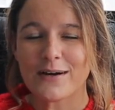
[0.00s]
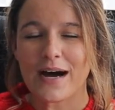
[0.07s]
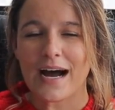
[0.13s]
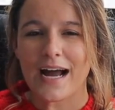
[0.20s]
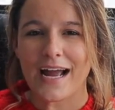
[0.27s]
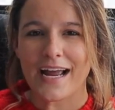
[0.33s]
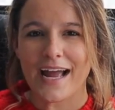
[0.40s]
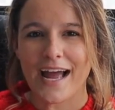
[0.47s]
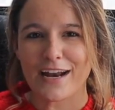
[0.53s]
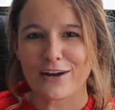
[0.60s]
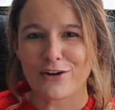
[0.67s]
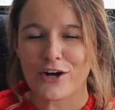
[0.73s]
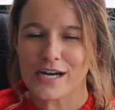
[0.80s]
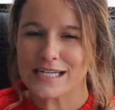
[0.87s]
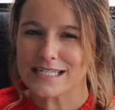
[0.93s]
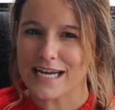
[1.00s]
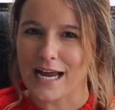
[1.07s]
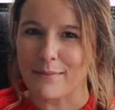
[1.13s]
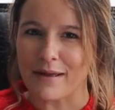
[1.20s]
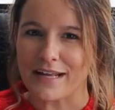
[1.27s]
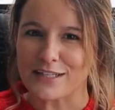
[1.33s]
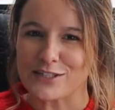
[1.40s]
I had a great
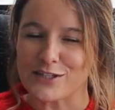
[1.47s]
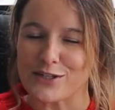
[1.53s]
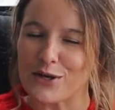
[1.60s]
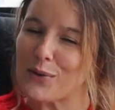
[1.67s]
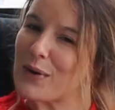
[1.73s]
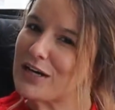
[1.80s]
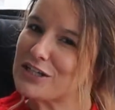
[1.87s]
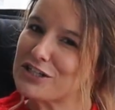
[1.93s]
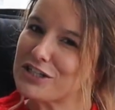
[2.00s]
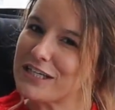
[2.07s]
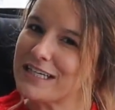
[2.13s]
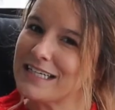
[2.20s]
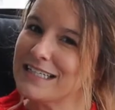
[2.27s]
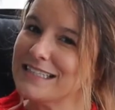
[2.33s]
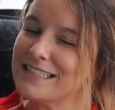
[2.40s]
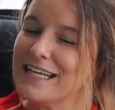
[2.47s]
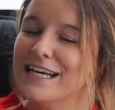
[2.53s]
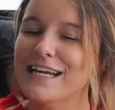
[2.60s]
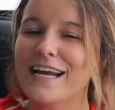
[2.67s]
time answering the questions.